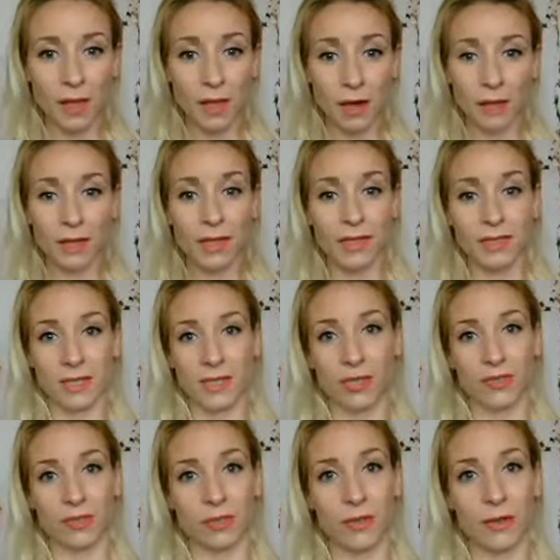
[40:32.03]
On an
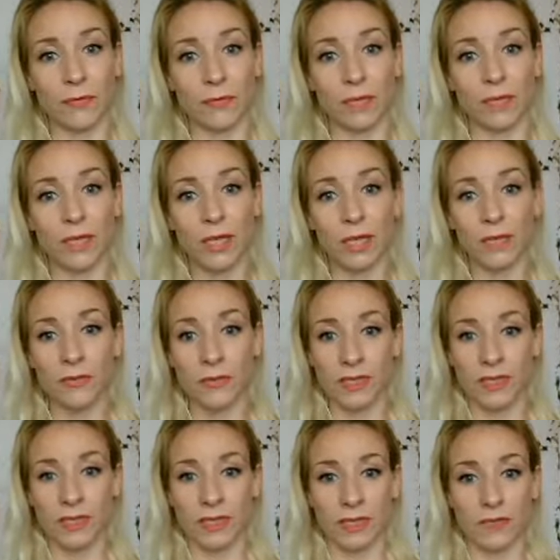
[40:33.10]
ancestral level,
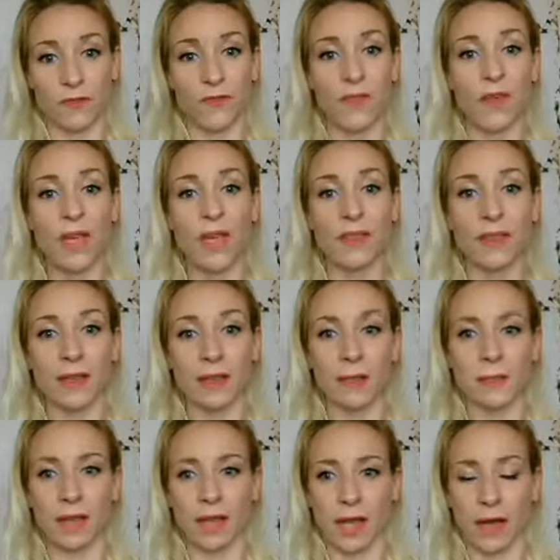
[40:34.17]
this, this fear that can
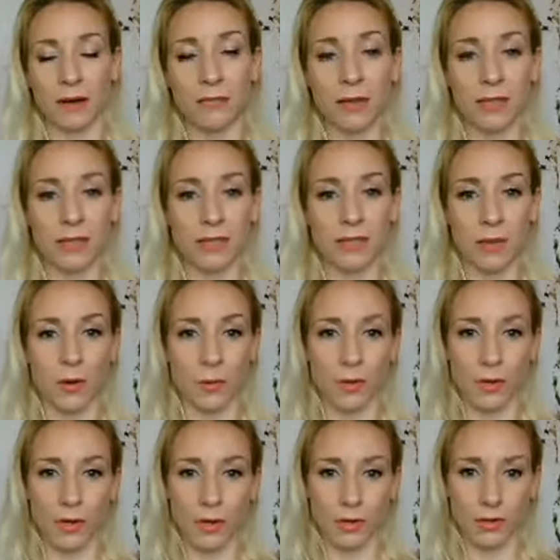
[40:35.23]
be carried. So
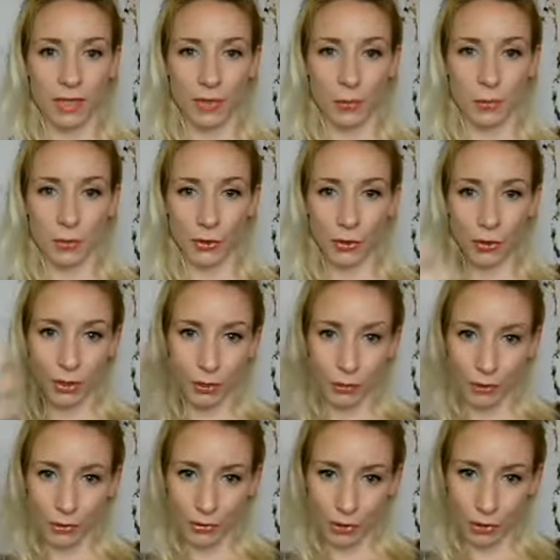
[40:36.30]
this work,
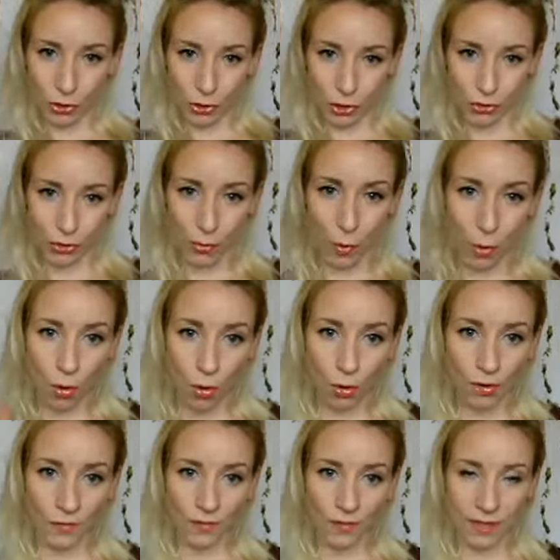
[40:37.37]
work cuts through
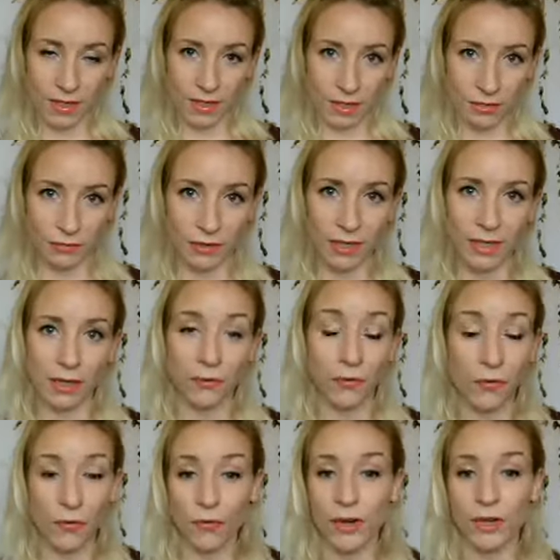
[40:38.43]
all of this to really
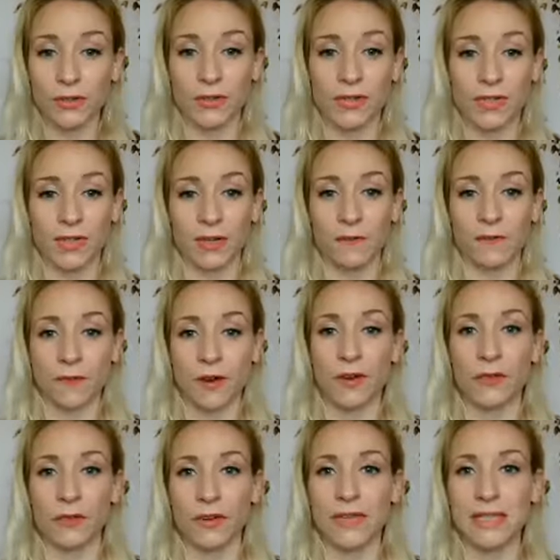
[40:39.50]
free us in a
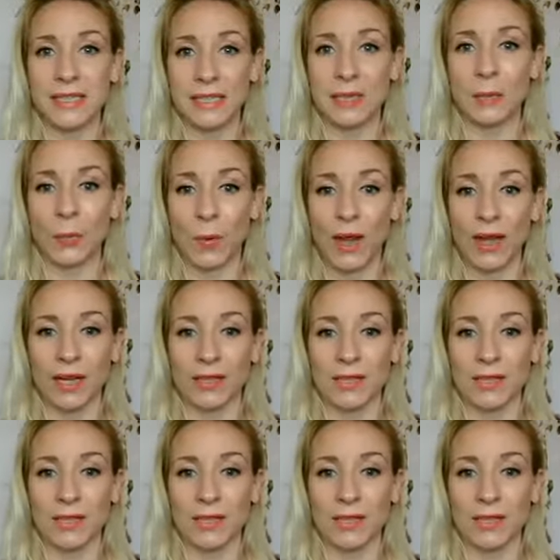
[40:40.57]
very, very deep way.